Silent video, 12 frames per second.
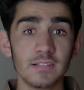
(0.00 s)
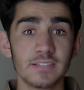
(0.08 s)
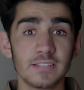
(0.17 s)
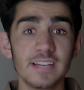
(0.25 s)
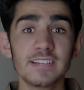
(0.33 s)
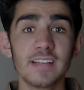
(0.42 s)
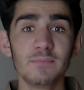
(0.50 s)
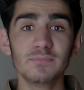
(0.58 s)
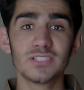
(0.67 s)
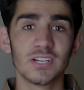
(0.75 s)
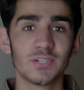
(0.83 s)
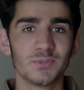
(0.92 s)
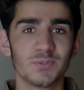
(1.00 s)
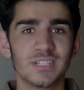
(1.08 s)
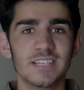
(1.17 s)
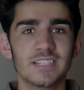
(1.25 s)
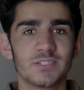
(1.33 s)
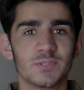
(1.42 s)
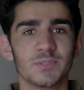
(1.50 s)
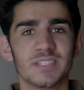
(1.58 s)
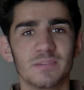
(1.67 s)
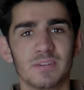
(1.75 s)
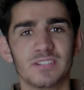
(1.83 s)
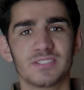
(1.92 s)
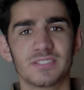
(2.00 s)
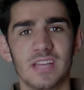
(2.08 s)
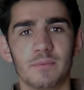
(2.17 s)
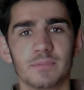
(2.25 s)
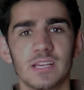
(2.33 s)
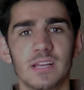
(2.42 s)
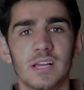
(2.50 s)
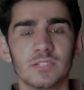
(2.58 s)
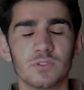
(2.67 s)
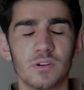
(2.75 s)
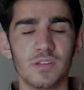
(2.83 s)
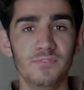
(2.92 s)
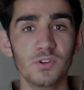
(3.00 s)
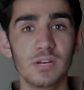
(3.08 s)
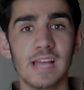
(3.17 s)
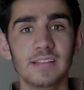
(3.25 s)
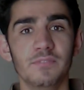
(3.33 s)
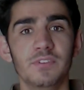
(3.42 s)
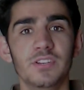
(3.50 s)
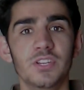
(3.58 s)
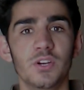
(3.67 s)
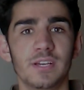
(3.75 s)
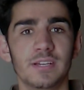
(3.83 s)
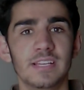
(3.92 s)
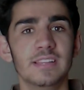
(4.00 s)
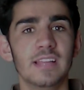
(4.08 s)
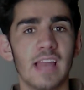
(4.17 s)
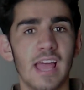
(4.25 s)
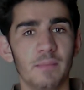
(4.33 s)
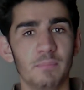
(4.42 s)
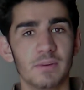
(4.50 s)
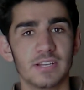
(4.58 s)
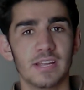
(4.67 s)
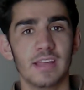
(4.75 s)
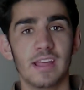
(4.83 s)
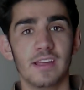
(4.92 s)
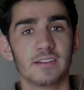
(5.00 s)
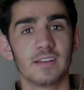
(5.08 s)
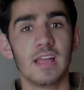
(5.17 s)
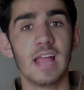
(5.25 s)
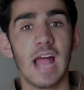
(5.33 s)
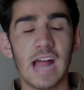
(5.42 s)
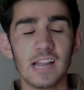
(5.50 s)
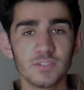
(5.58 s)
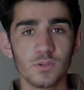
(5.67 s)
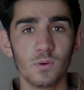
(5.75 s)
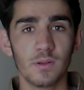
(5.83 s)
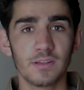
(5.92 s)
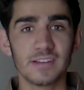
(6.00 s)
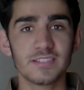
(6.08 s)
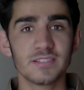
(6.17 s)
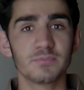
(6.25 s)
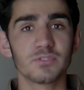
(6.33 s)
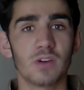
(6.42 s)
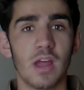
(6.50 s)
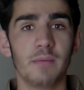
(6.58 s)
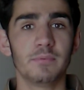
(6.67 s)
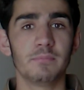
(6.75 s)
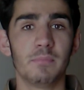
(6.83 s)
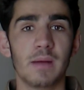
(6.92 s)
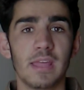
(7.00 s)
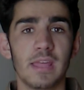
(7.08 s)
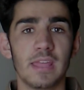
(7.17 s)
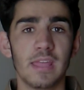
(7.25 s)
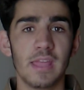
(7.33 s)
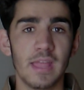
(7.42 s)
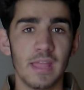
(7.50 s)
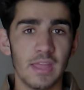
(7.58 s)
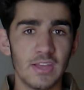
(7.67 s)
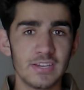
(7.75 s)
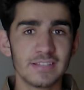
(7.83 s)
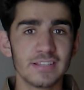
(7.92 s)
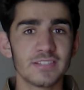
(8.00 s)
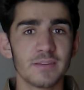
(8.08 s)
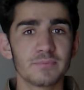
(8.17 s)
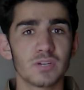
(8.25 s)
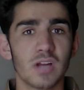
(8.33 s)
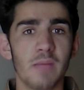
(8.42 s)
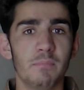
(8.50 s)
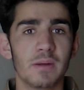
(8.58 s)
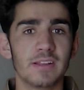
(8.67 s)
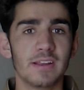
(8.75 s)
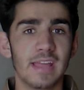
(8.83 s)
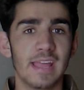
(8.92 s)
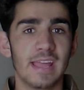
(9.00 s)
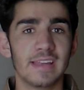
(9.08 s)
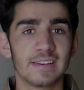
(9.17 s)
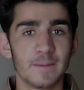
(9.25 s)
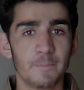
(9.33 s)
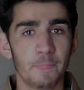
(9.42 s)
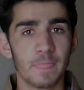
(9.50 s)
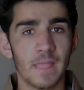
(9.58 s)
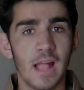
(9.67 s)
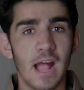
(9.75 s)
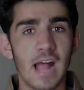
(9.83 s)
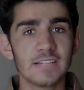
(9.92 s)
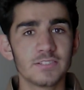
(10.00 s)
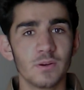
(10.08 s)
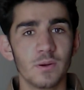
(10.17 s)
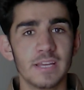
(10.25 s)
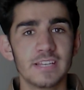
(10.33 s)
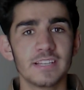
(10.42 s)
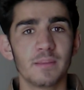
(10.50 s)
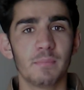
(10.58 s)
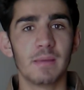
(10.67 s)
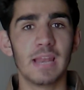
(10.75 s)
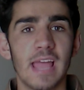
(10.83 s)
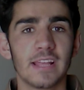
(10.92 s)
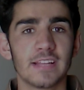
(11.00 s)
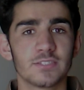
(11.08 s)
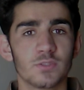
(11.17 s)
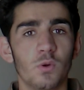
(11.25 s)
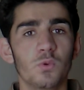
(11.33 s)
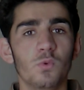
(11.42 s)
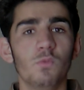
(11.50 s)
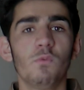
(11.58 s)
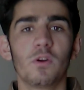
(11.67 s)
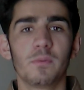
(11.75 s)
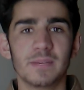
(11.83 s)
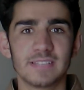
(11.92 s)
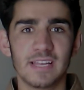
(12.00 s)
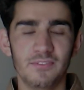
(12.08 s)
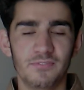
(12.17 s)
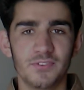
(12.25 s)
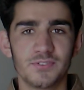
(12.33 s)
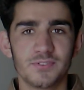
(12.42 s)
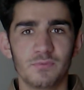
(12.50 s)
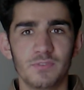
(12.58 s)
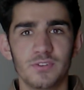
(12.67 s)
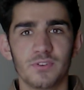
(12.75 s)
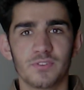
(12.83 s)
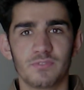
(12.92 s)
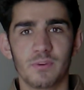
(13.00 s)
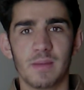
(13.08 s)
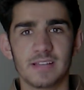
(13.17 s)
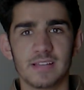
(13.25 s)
that comes to these two simple steps. So if you like the video, hit the like button, and also get subscribed by hitting the subscribe button and also hitting the icon so you won't miss any future videos from